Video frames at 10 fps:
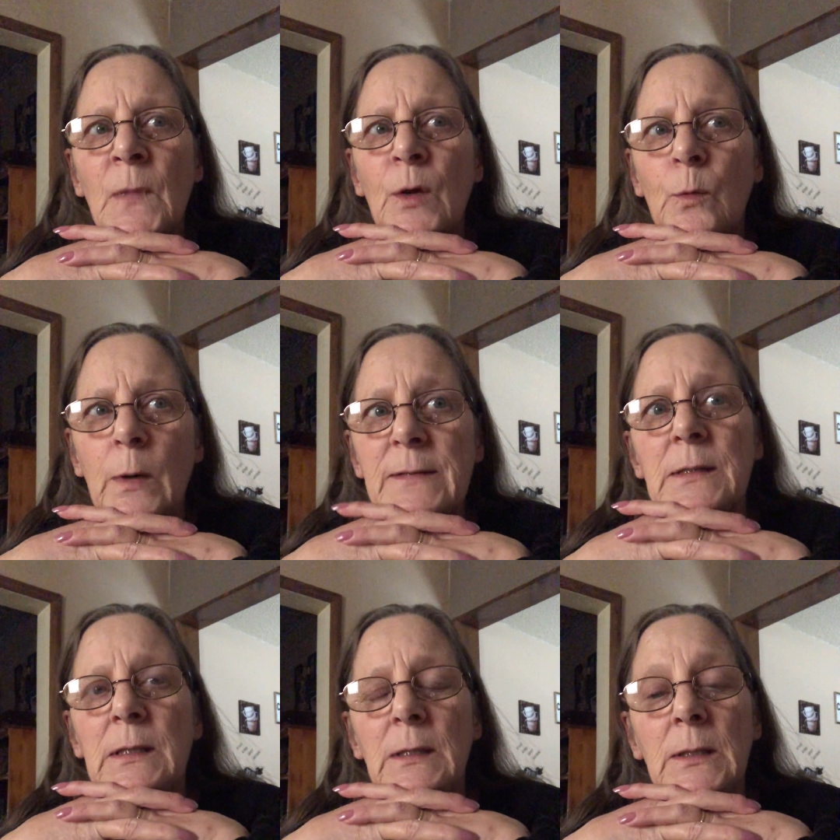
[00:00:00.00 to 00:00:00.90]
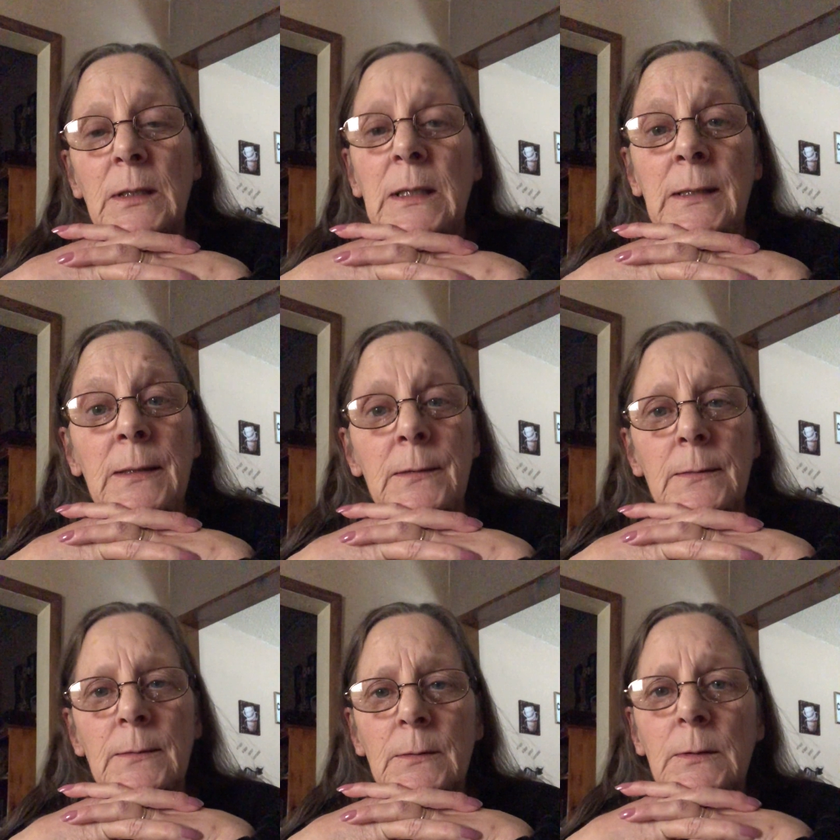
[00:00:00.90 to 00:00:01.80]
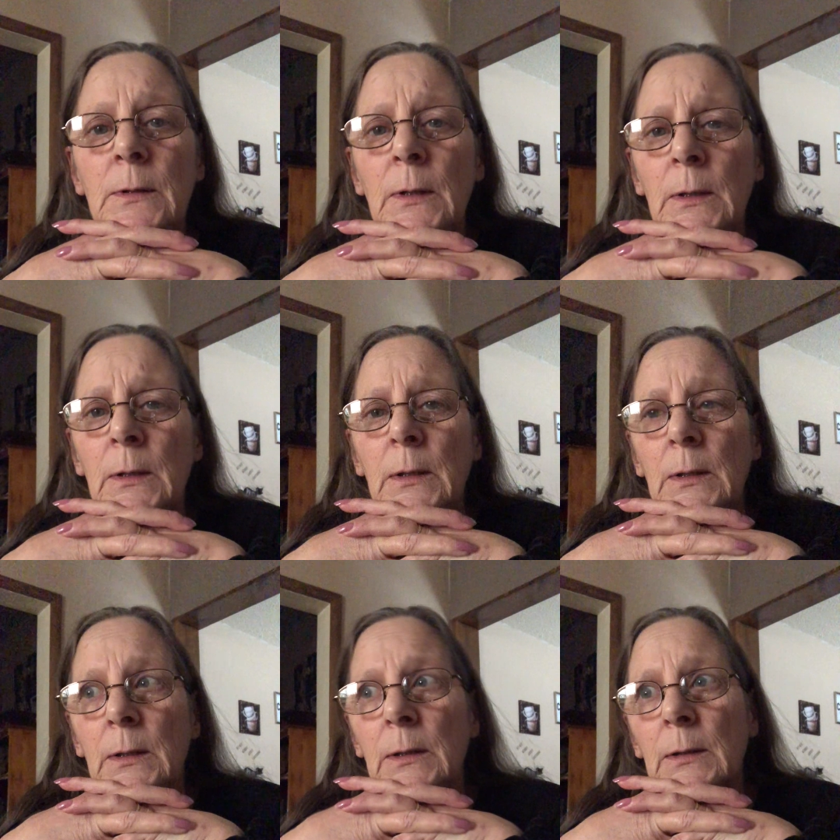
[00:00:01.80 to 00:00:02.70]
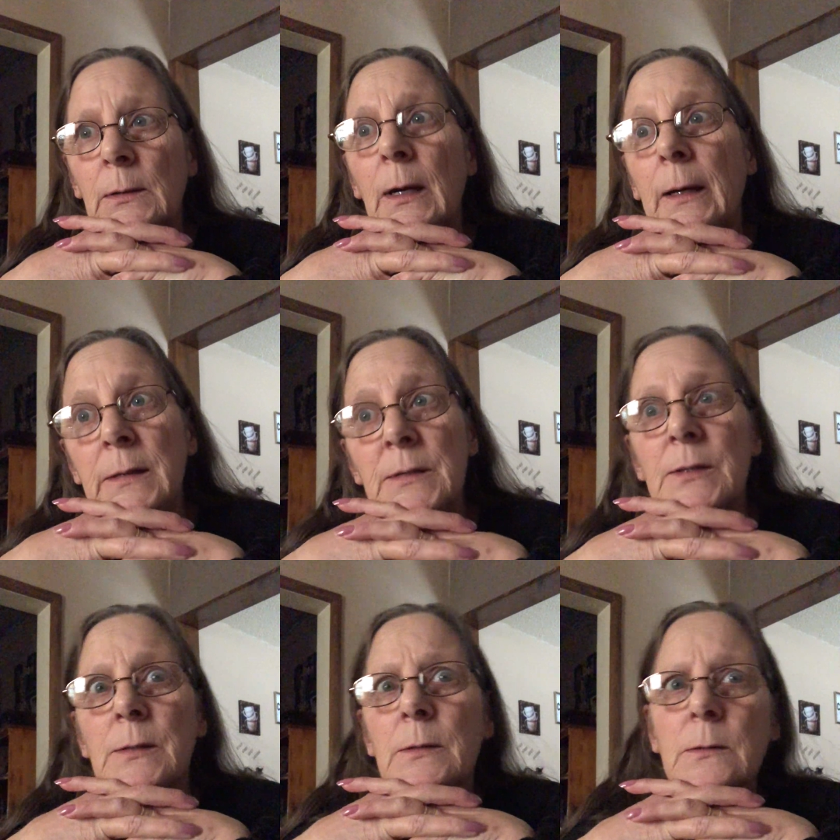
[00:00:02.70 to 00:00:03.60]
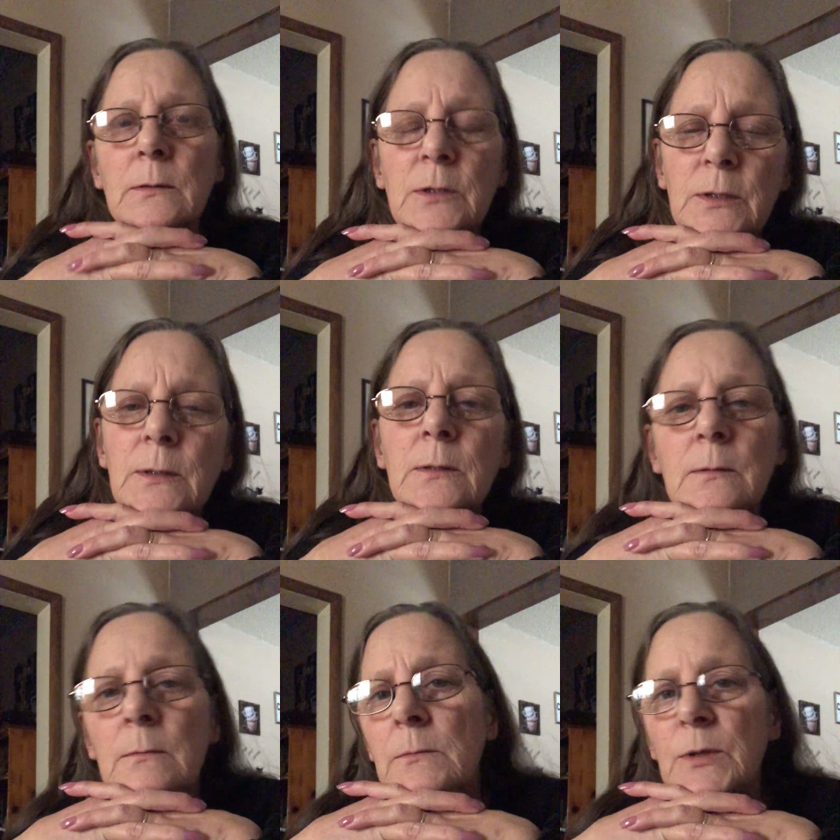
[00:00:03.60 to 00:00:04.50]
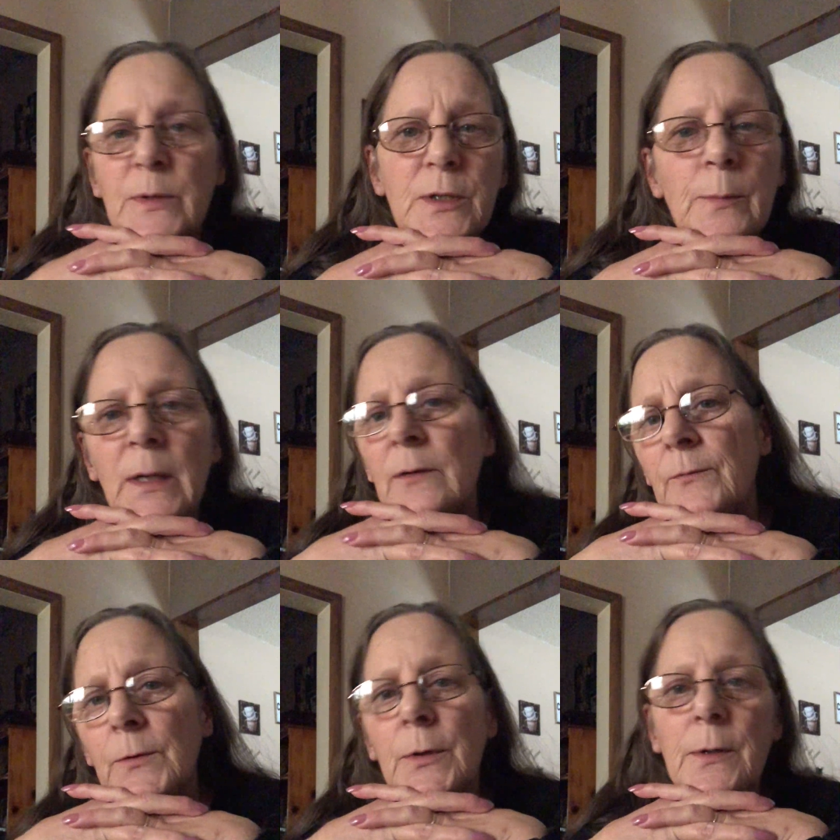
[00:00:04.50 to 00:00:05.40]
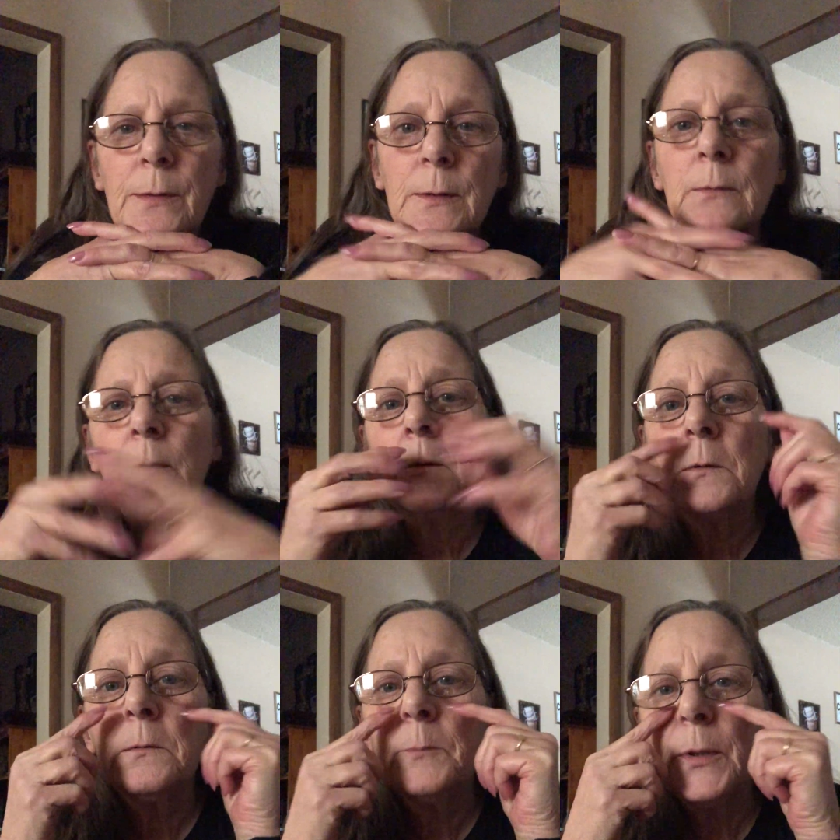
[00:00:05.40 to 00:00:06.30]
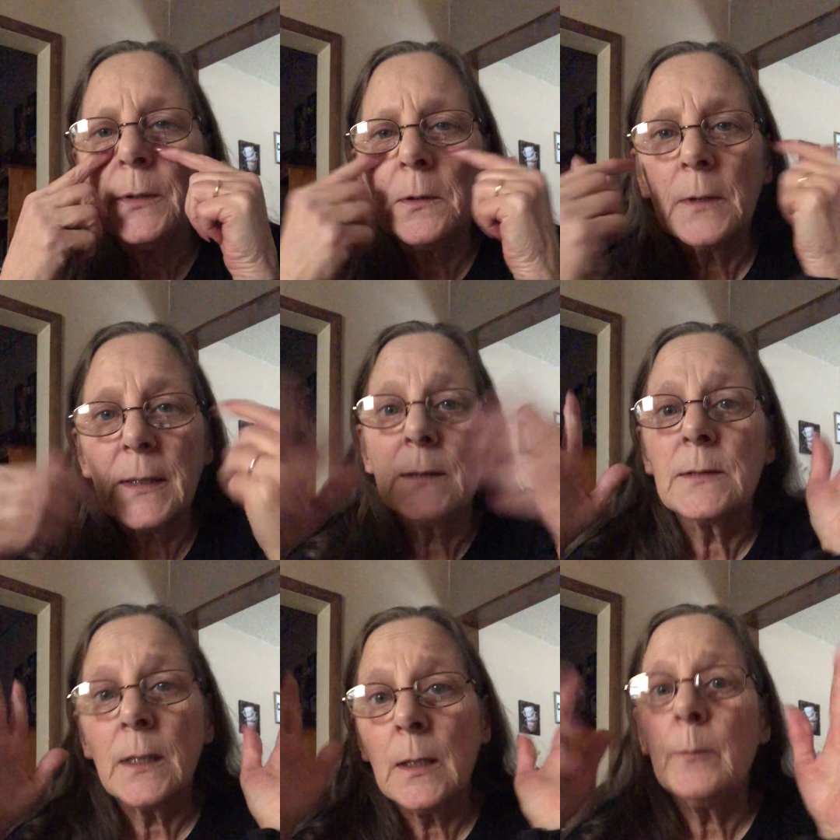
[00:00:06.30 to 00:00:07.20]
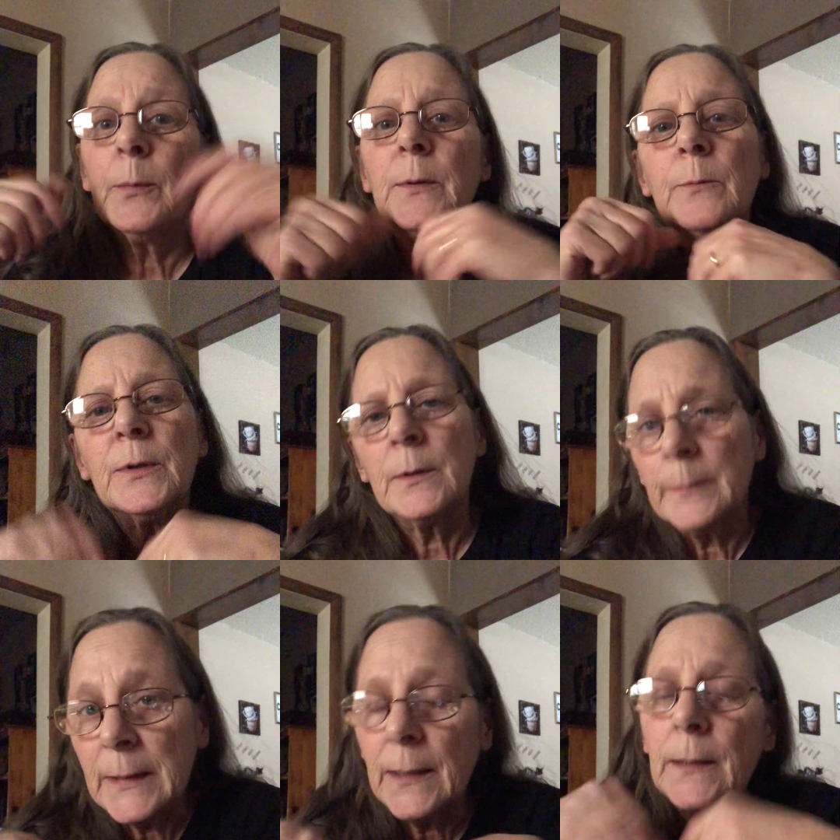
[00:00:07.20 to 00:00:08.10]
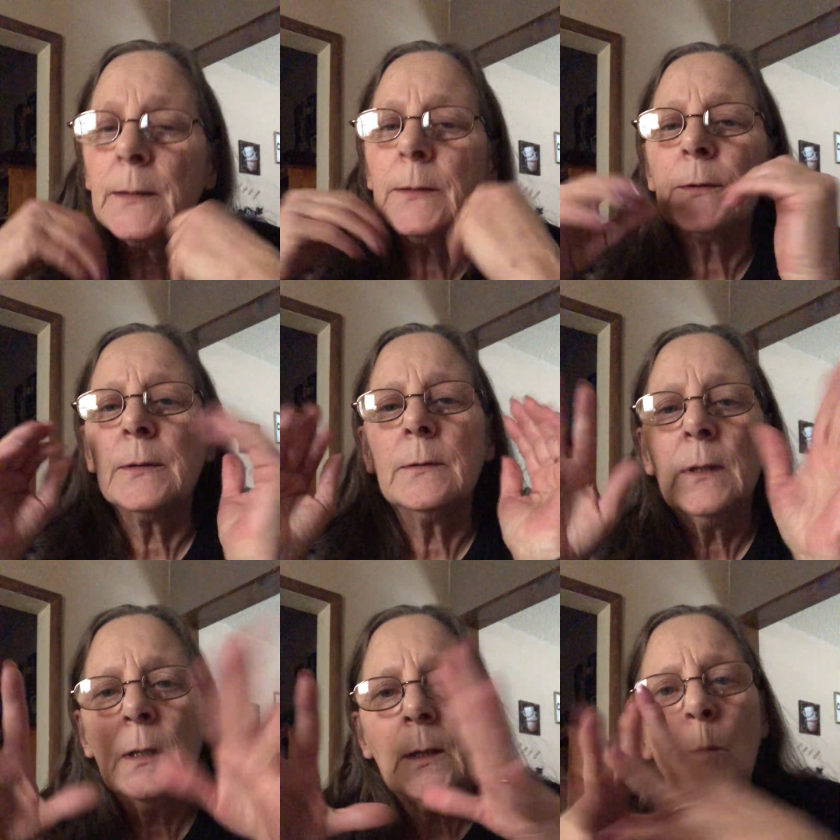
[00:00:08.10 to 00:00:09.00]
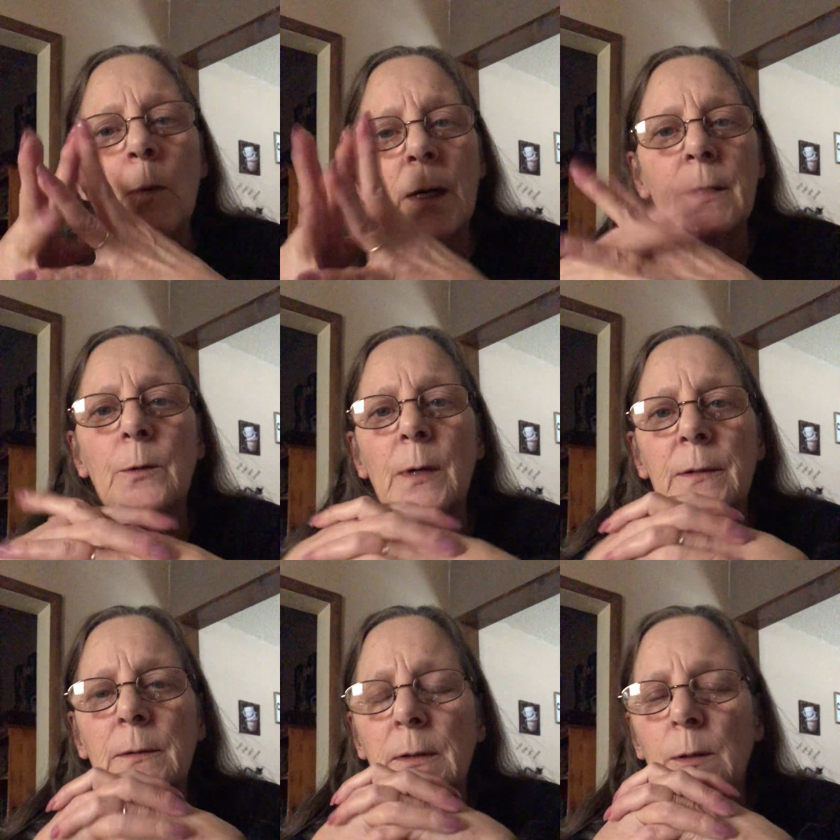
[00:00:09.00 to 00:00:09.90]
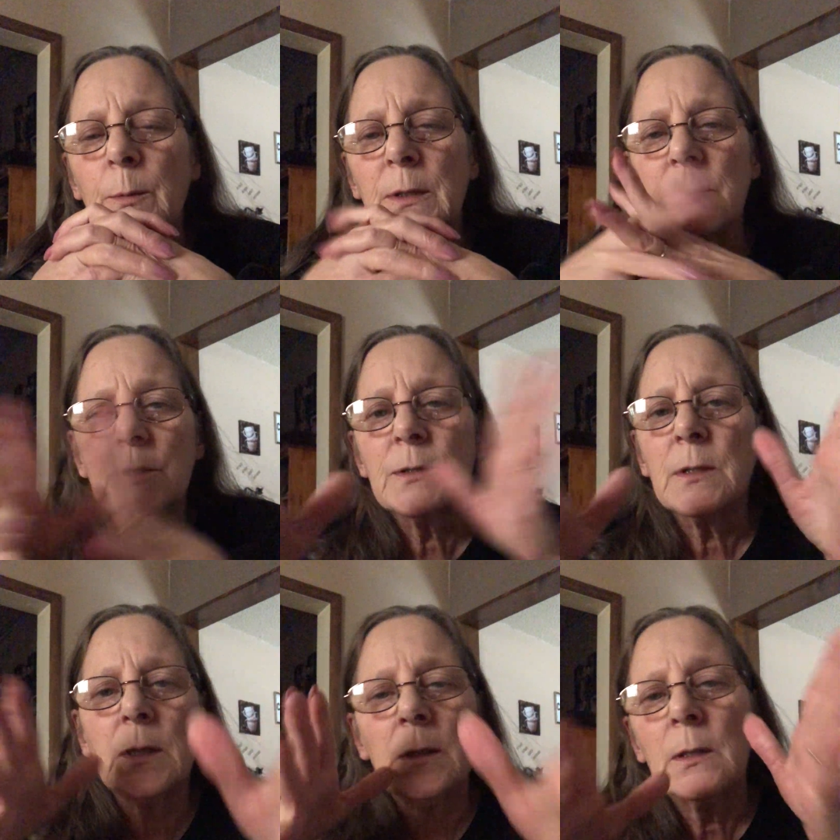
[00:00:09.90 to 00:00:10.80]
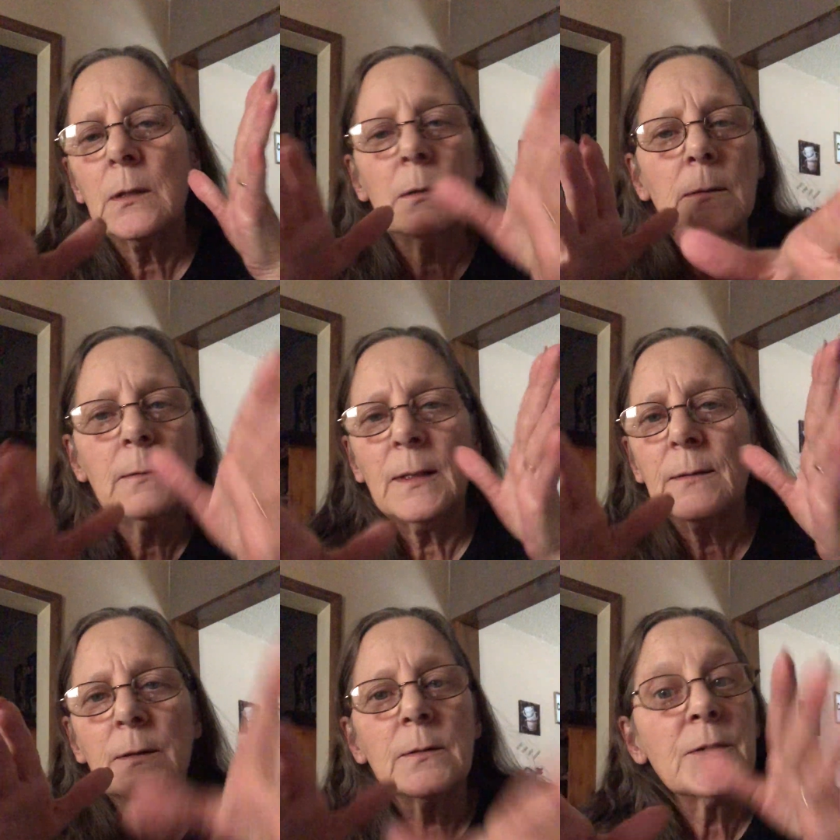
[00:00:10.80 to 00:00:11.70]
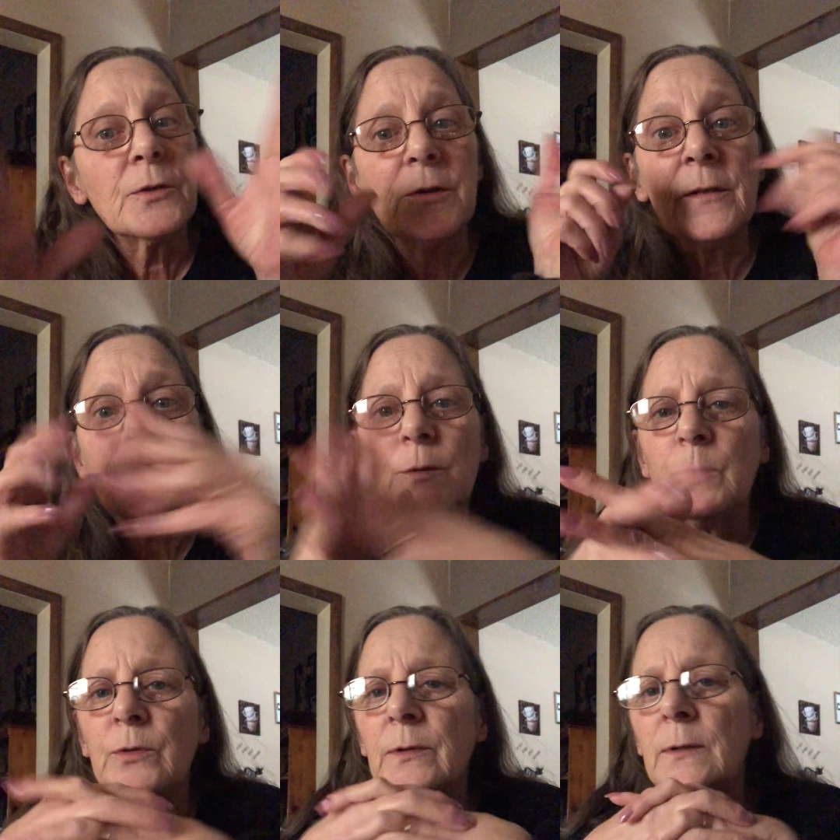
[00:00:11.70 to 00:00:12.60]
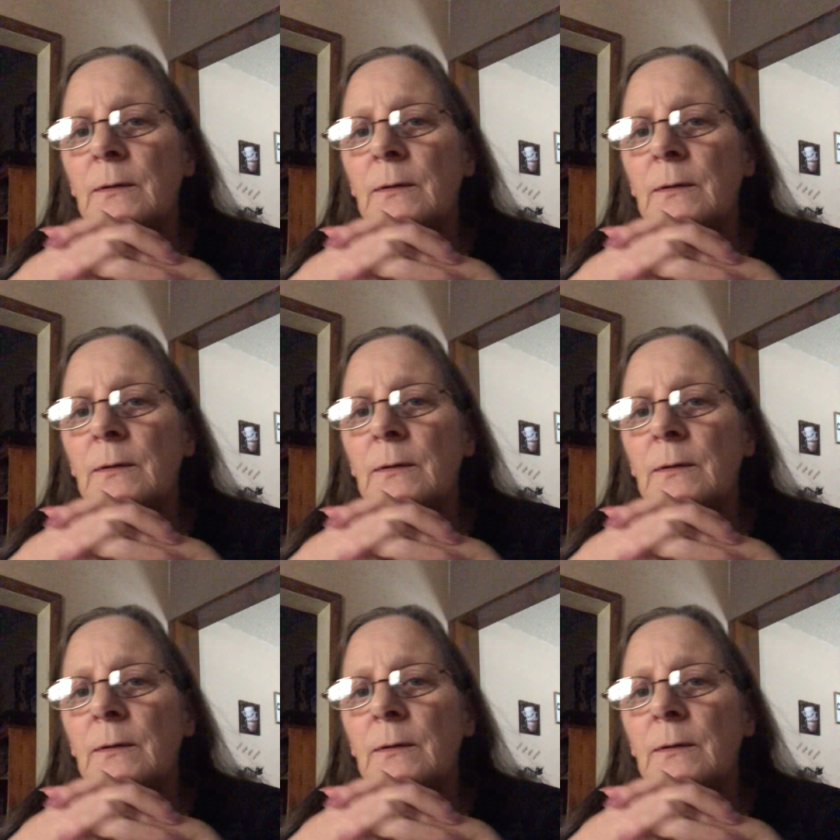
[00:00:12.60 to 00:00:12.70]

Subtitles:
resting and heat and ice and just switching back and forth and putting your legs up and putting them down and walking around a little bit just to get the circulation moving,